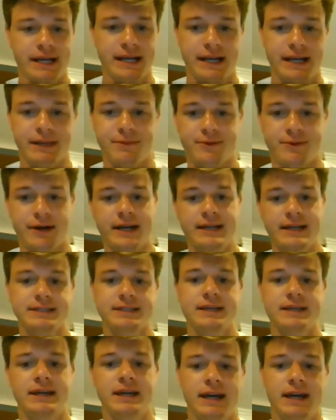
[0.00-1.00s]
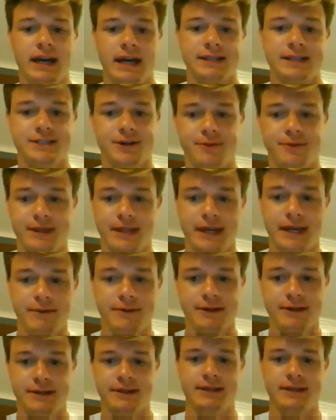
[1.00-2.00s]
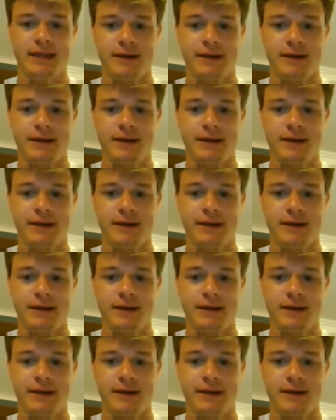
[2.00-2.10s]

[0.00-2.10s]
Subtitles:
down the press. And so when they had